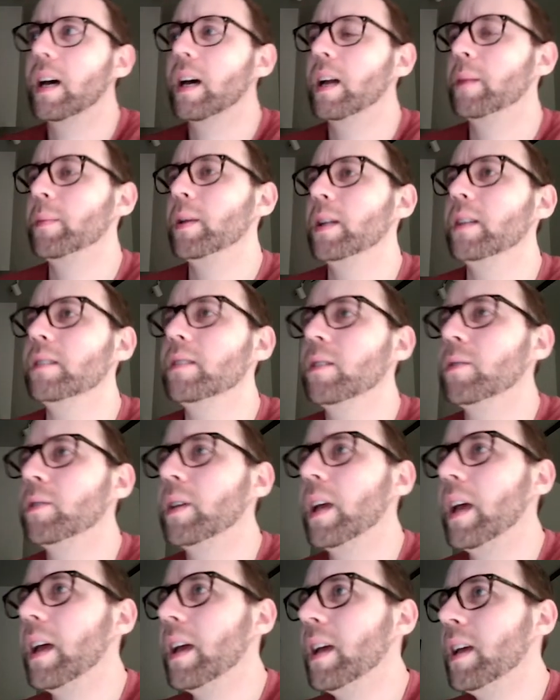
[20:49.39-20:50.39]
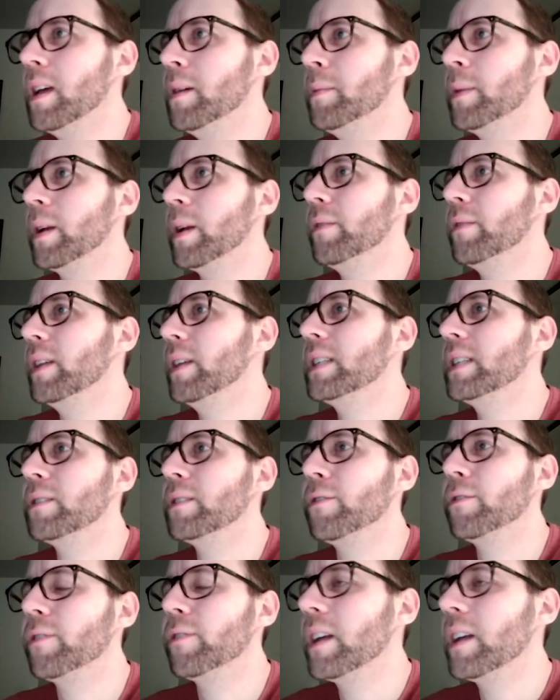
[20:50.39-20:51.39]
I mean, it's okay, but I feel like
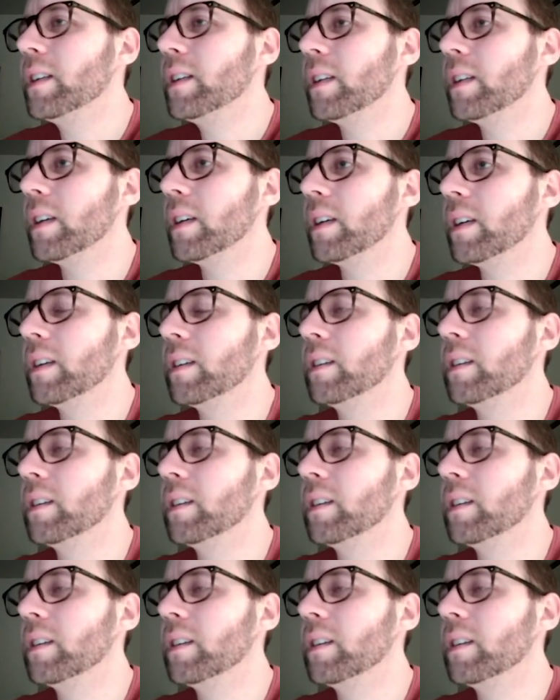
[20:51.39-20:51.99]
developing